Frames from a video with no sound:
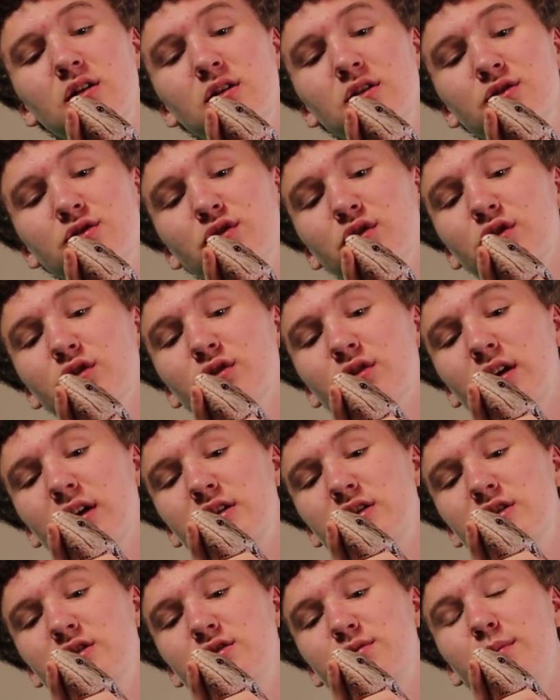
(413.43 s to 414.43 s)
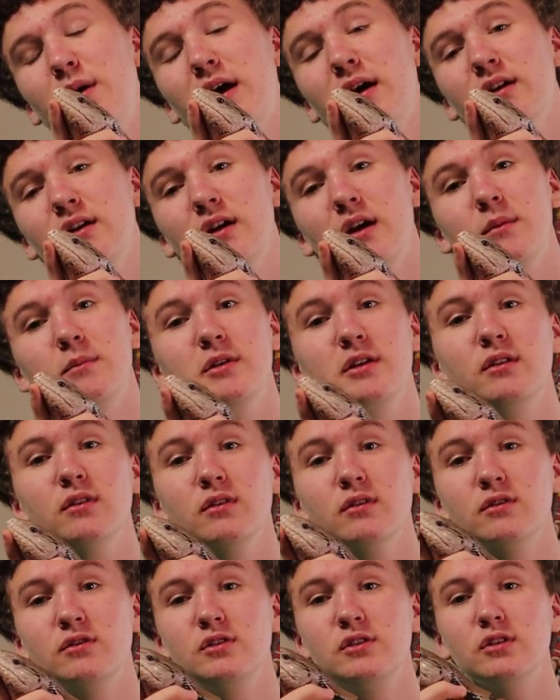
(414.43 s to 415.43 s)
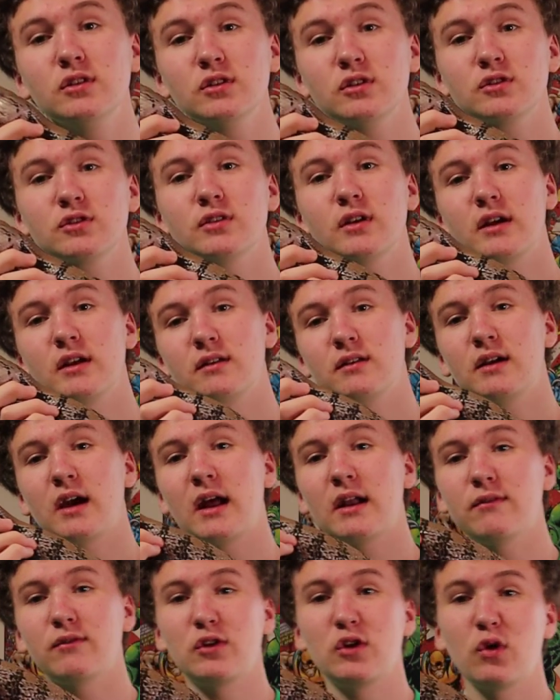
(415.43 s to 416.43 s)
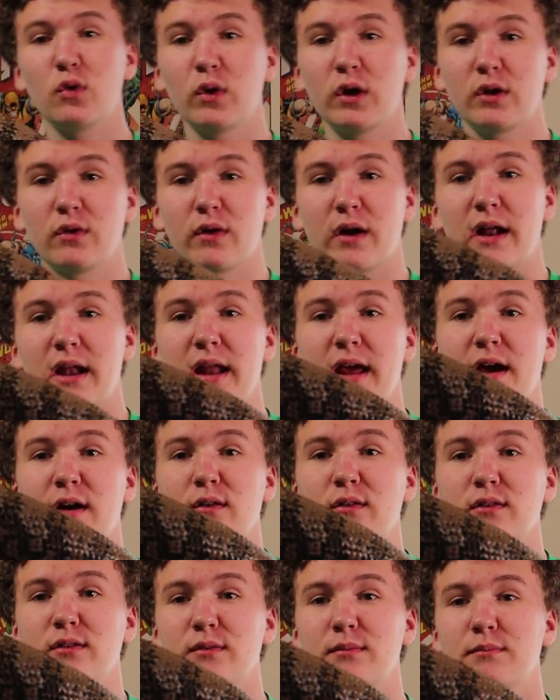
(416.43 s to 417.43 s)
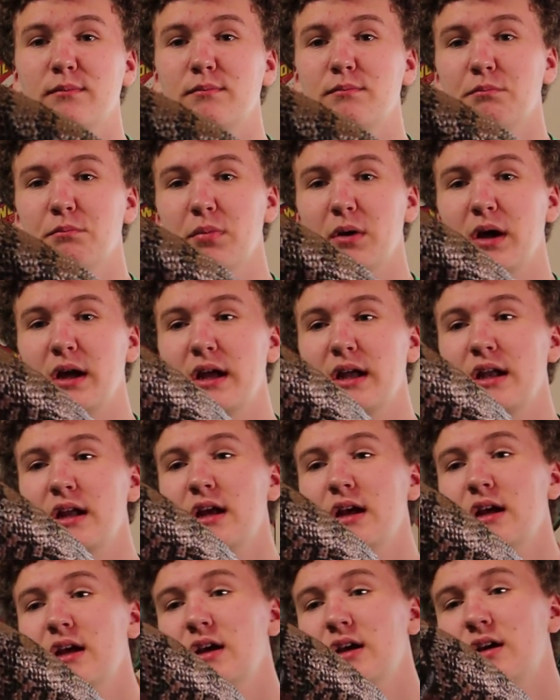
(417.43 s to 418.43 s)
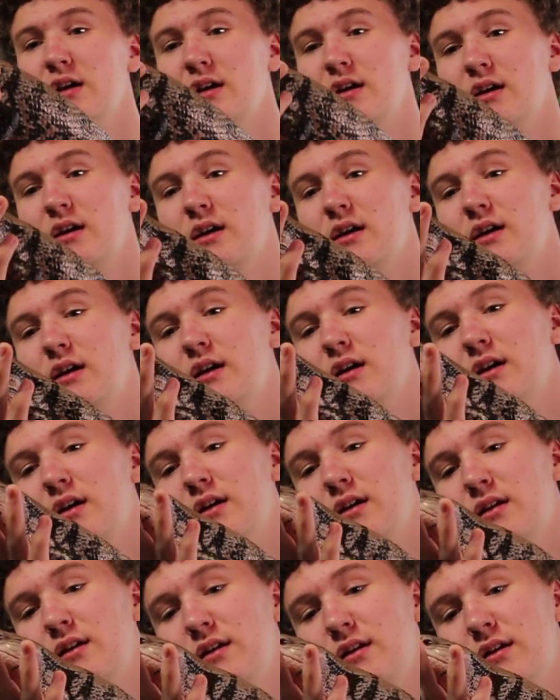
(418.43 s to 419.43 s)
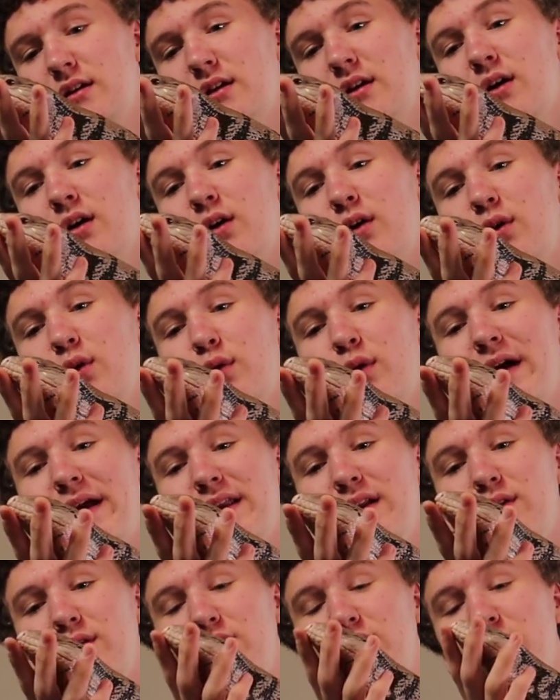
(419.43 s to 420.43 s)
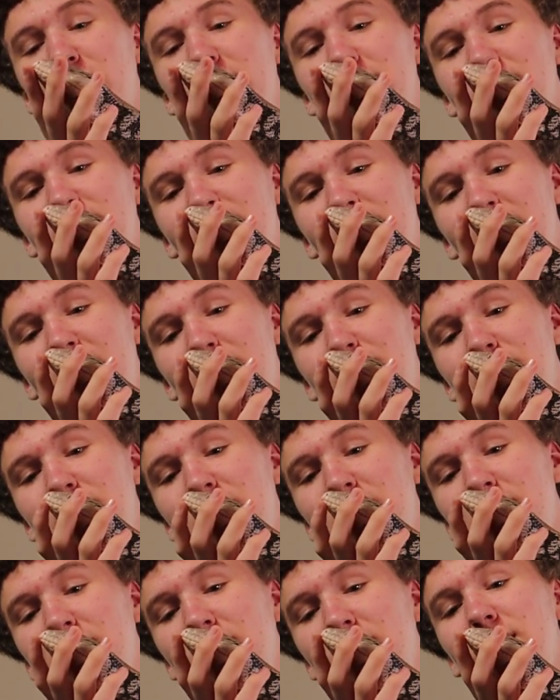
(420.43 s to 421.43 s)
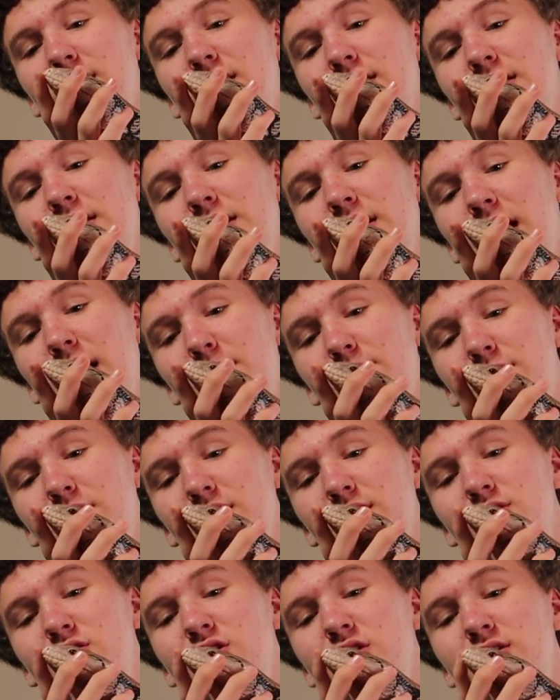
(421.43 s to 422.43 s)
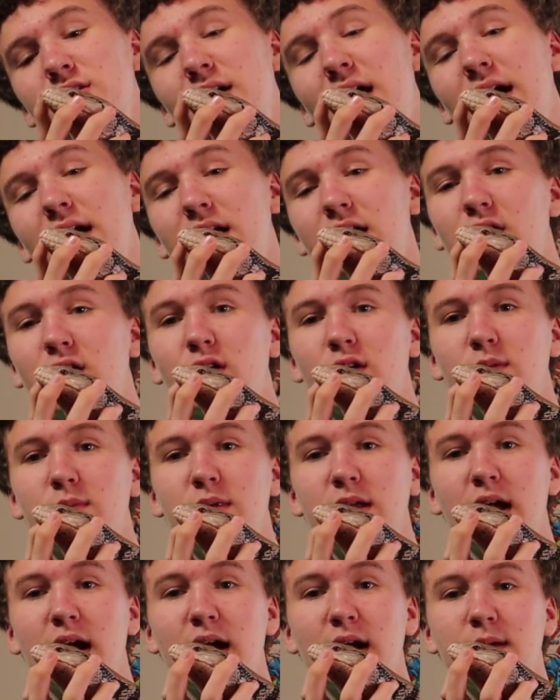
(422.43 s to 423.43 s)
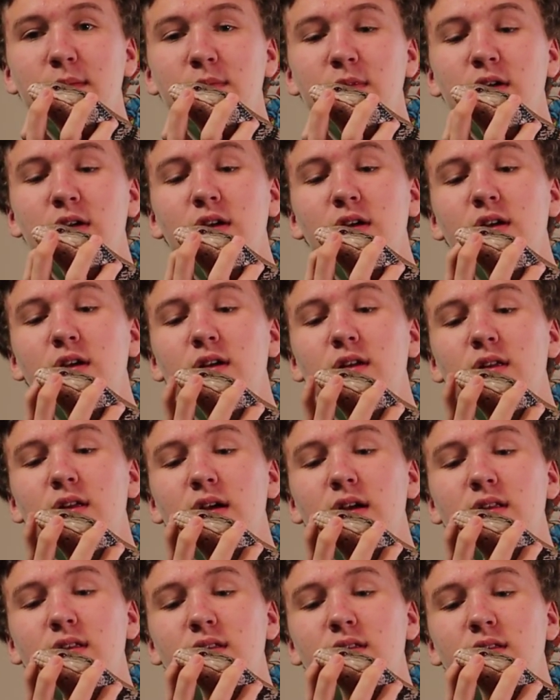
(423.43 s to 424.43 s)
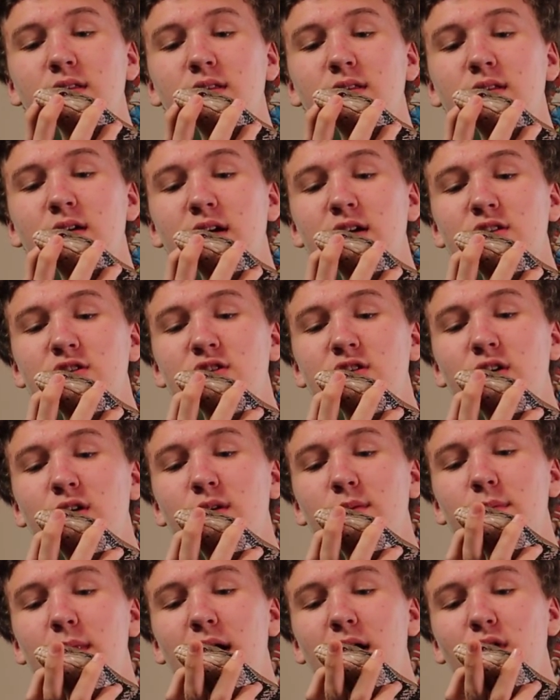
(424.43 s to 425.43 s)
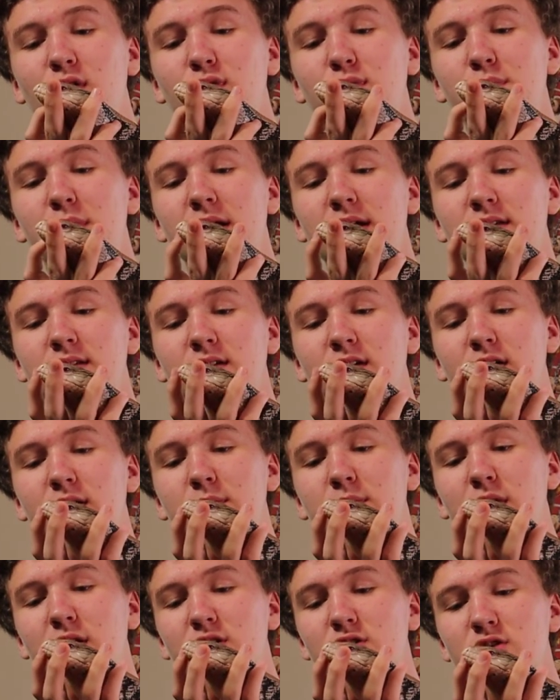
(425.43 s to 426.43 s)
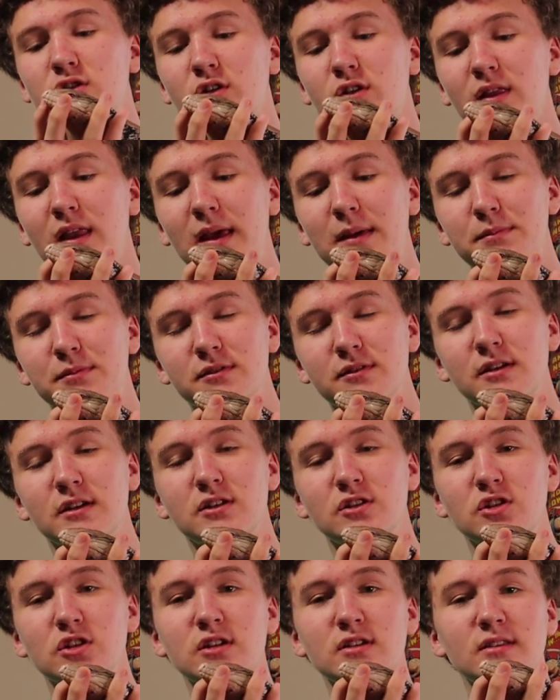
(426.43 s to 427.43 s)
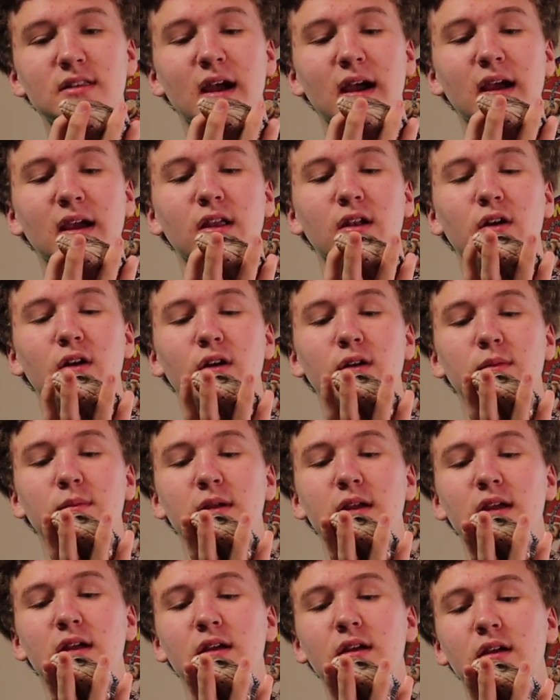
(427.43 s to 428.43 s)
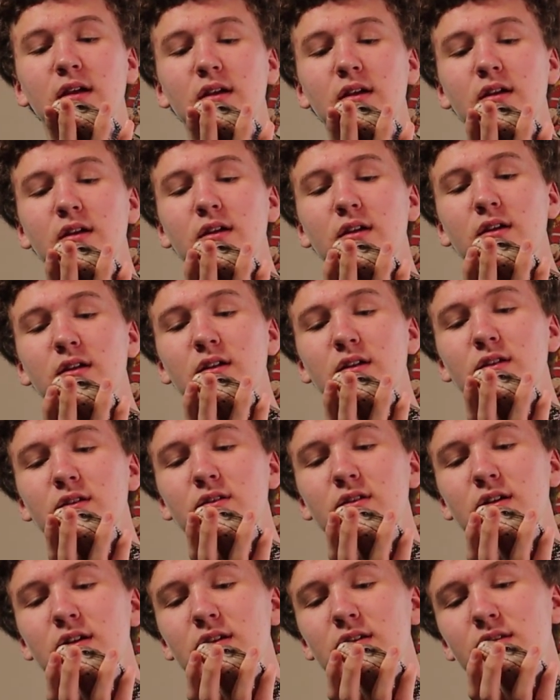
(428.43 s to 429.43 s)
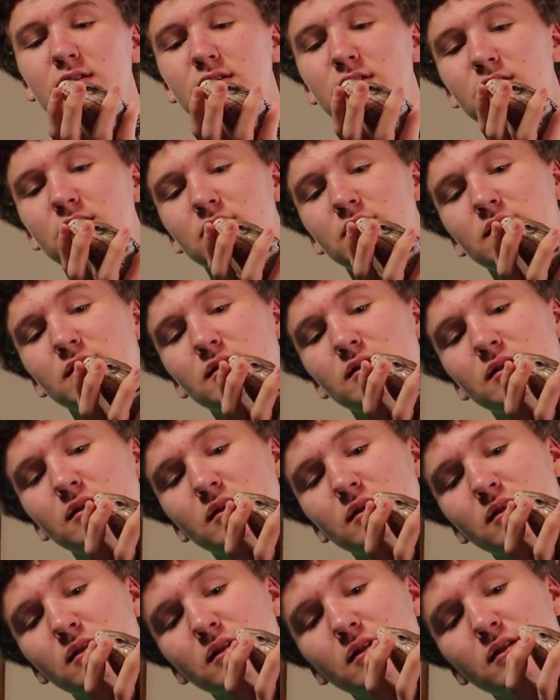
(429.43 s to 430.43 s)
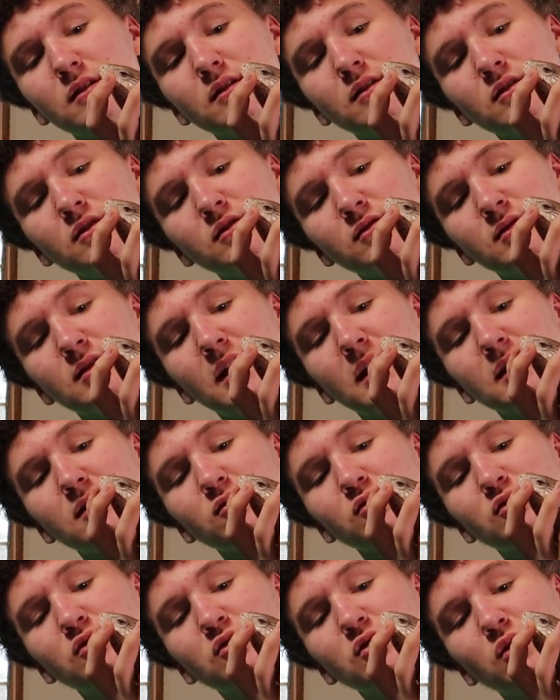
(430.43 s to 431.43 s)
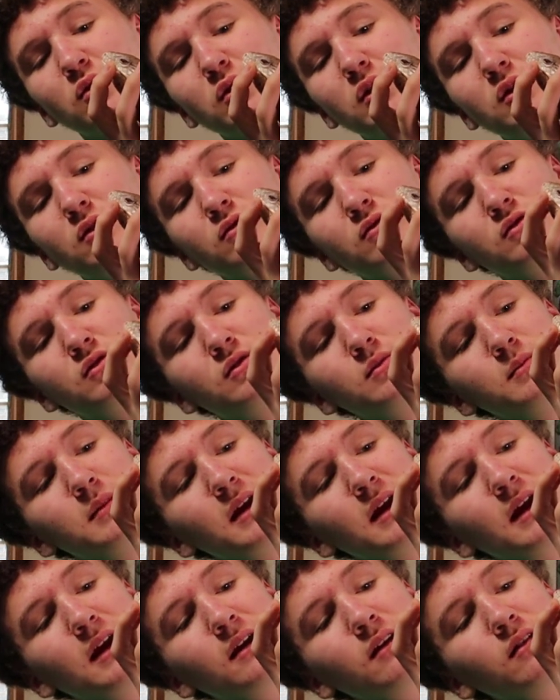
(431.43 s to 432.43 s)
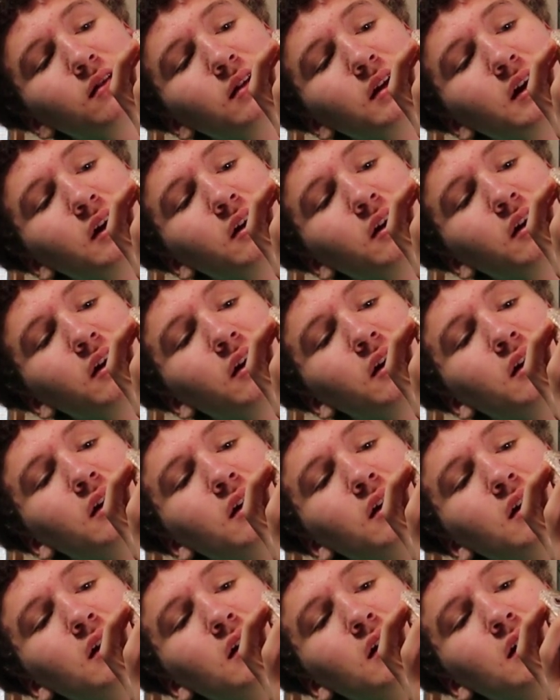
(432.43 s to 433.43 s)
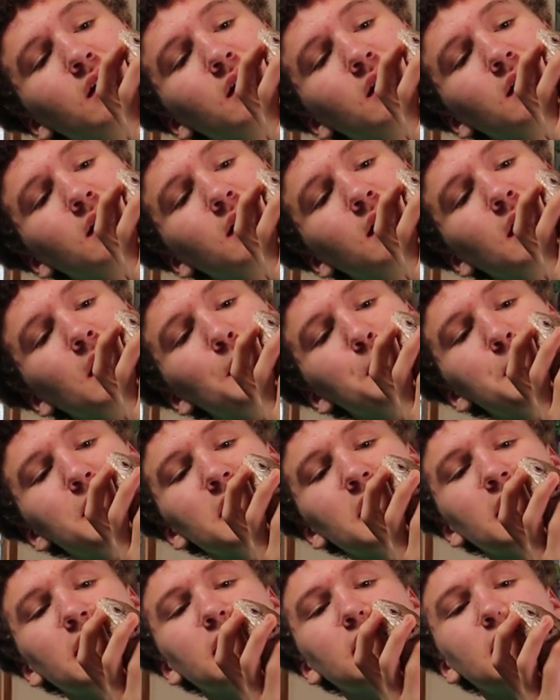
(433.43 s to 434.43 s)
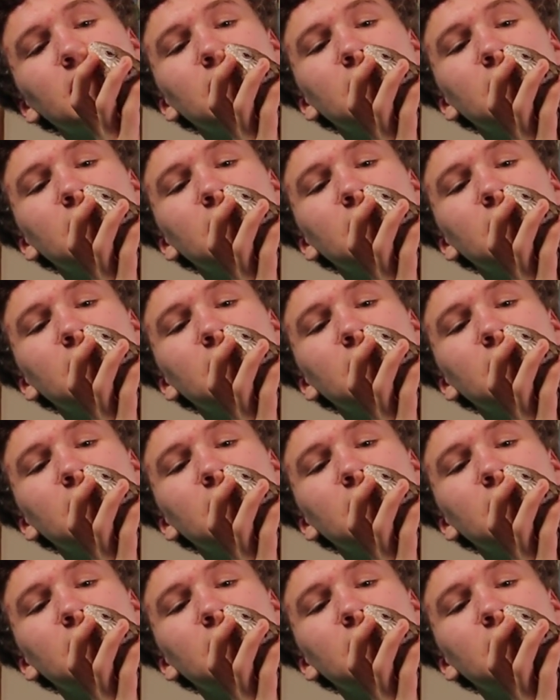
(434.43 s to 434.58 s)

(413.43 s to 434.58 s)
She looks like she's smiling. I mean, she looks like kind of annoyed right now. But, oh, I know you're hissing at me. See, I mean, she's not going to hurt me. I'm, like, touching her mouth, or I'm touching her lips, and she's not going to hurt me. She's gotten so used to me handling her. I mean,